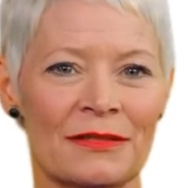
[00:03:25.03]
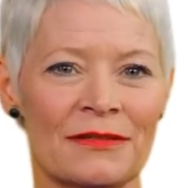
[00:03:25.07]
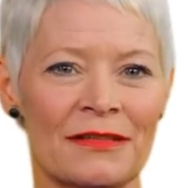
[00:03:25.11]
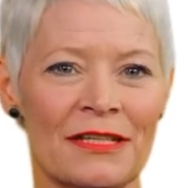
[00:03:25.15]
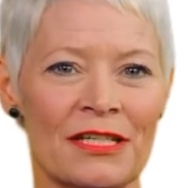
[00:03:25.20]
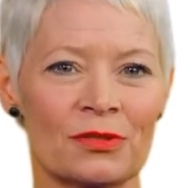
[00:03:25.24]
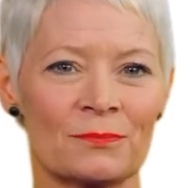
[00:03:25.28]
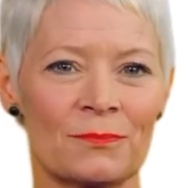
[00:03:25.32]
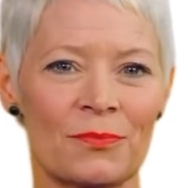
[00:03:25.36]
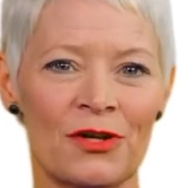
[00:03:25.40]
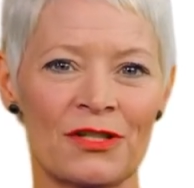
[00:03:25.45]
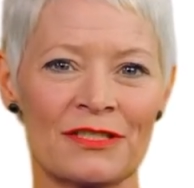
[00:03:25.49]

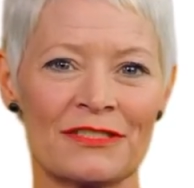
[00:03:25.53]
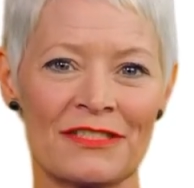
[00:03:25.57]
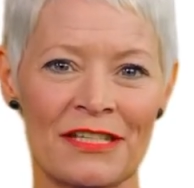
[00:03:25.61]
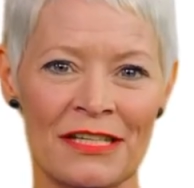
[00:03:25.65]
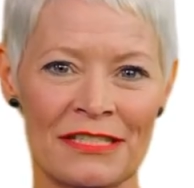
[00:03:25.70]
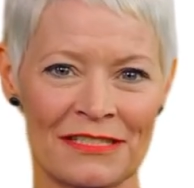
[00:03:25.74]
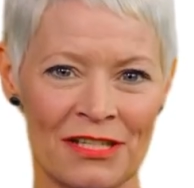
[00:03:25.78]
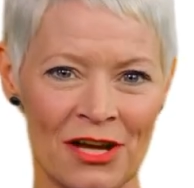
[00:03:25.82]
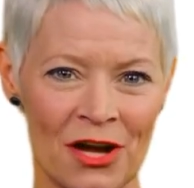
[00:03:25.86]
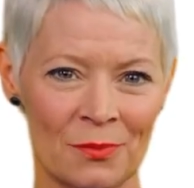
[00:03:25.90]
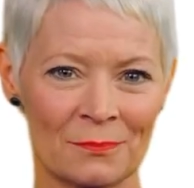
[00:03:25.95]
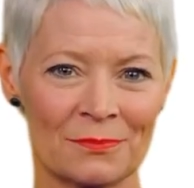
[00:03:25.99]
This
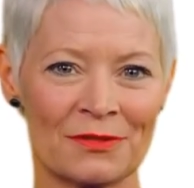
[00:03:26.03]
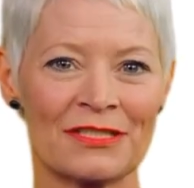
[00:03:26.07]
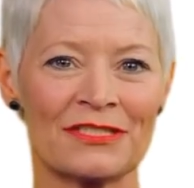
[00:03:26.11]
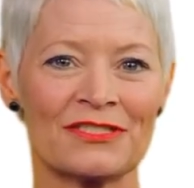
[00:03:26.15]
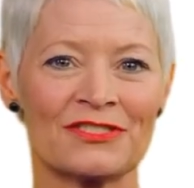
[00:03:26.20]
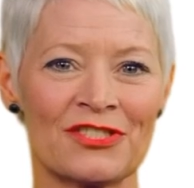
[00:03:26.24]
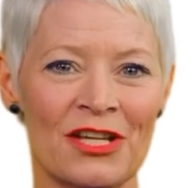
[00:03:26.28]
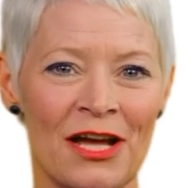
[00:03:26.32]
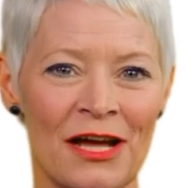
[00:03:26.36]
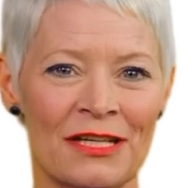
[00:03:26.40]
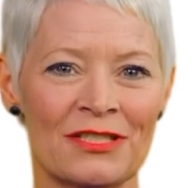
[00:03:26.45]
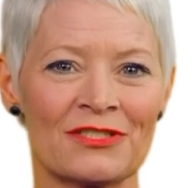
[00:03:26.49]
process helps us
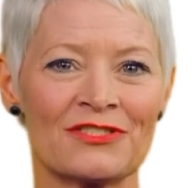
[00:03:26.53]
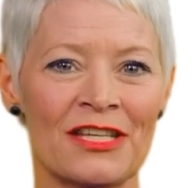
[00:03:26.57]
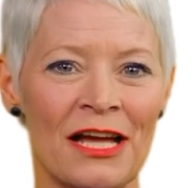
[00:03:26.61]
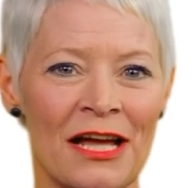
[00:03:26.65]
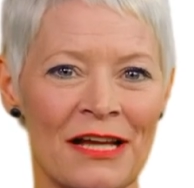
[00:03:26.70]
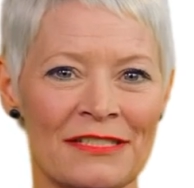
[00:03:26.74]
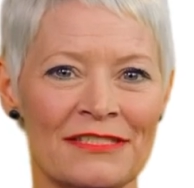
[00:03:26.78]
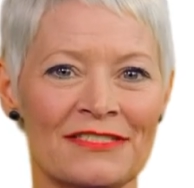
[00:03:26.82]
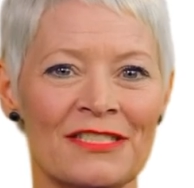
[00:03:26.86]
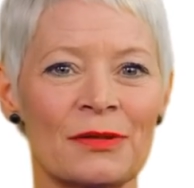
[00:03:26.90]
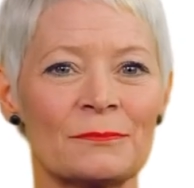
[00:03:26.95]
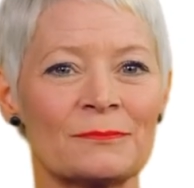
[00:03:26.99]
challenge
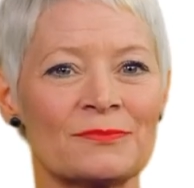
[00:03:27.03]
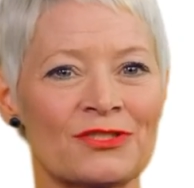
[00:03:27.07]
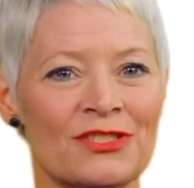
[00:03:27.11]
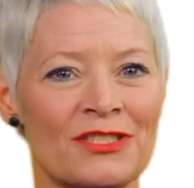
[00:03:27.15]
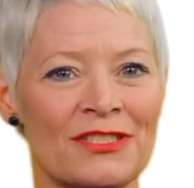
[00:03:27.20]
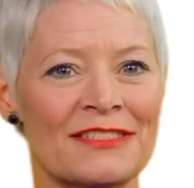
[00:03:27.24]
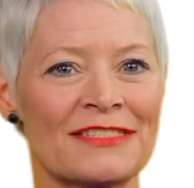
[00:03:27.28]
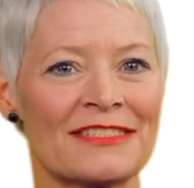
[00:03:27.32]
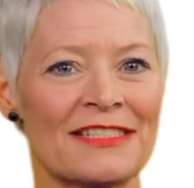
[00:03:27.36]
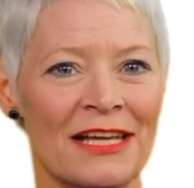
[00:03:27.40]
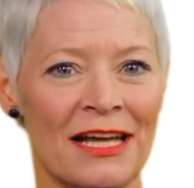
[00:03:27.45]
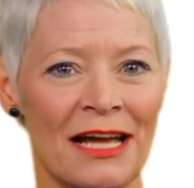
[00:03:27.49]
our
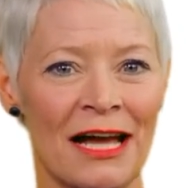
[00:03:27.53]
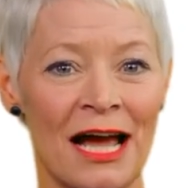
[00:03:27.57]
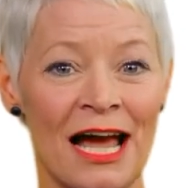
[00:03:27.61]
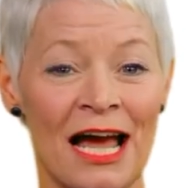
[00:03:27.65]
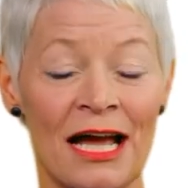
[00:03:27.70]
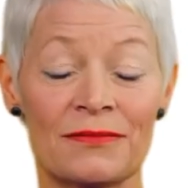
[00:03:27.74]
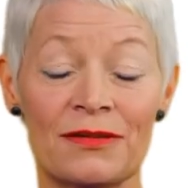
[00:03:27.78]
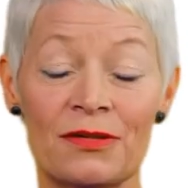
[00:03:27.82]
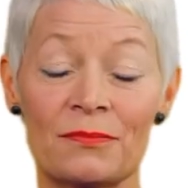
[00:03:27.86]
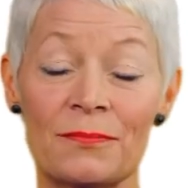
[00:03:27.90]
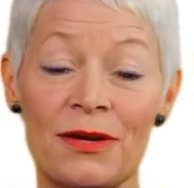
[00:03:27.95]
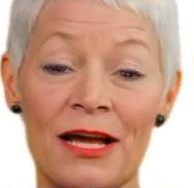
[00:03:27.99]
assumptions
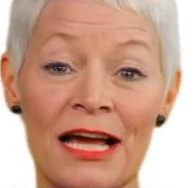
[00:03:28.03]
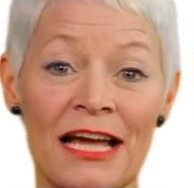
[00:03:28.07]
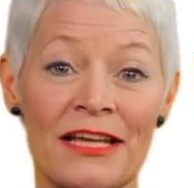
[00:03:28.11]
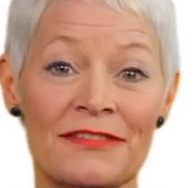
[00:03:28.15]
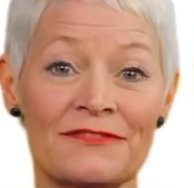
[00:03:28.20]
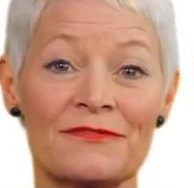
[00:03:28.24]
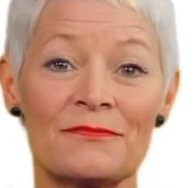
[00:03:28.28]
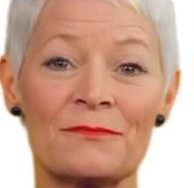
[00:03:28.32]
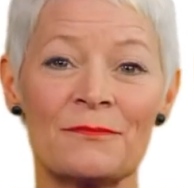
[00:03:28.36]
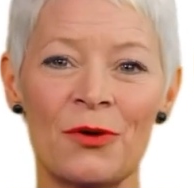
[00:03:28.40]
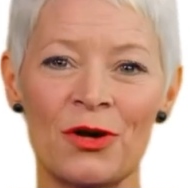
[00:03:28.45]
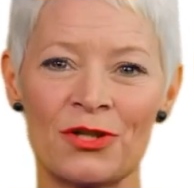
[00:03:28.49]
and prepare
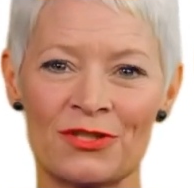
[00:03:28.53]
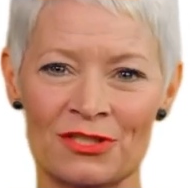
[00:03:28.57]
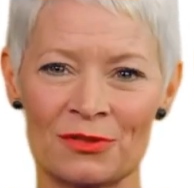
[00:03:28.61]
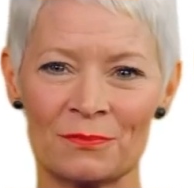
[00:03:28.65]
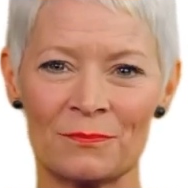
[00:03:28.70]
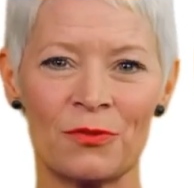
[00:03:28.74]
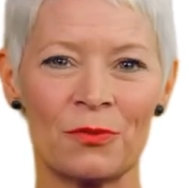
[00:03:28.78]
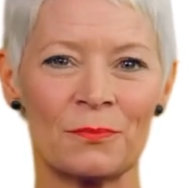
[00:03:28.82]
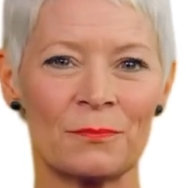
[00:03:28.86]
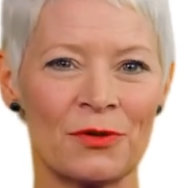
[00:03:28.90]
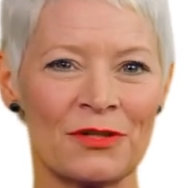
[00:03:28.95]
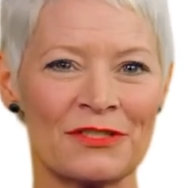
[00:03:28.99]
for
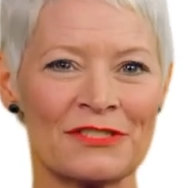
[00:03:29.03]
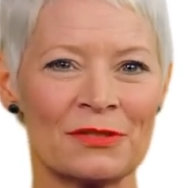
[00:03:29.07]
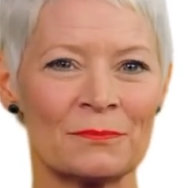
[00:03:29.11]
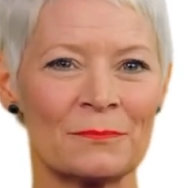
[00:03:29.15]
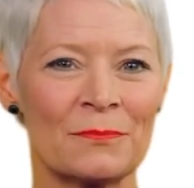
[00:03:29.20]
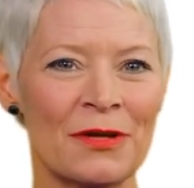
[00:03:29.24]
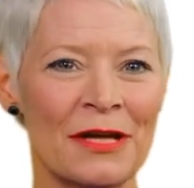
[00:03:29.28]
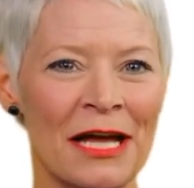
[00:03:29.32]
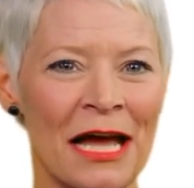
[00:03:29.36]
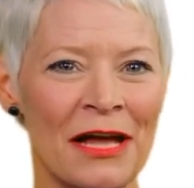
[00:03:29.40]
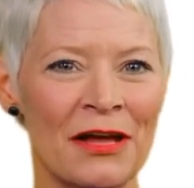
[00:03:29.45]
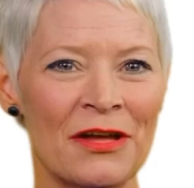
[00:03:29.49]
multiple
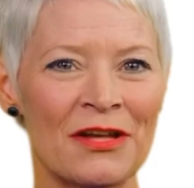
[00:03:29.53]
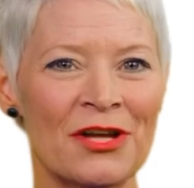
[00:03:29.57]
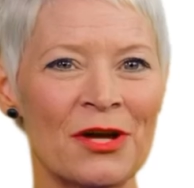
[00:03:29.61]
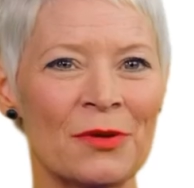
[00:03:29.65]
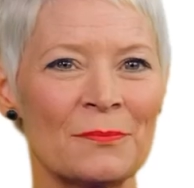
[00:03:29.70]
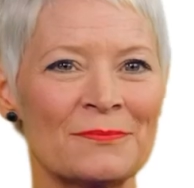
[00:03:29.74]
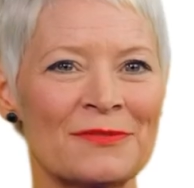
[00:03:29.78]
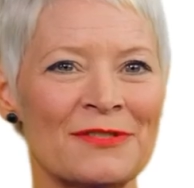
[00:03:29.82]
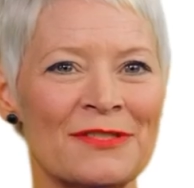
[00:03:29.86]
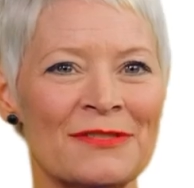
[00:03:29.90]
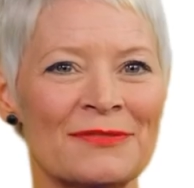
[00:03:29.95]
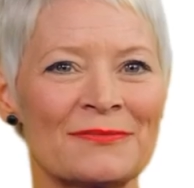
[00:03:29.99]
possible
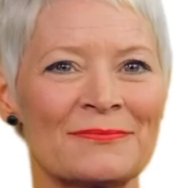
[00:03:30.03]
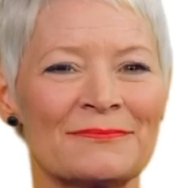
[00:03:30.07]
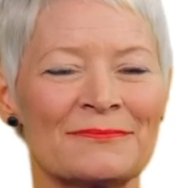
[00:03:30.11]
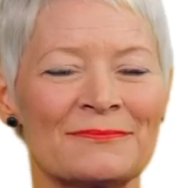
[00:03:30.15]
outcomes.